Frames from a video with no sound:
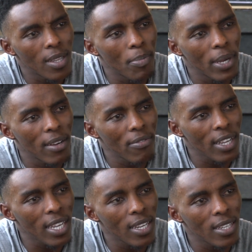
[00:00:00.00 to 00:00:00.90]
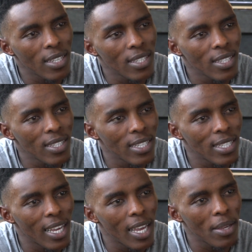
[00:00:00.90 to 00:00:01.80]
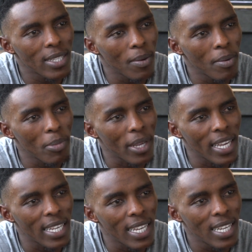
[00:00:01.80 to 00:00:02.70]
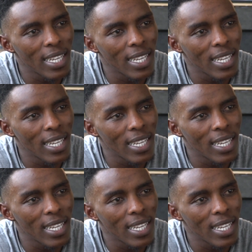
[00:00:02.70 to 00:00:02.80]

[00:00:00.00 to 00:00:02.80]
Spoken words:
The Pan African, is it WBA? Ne?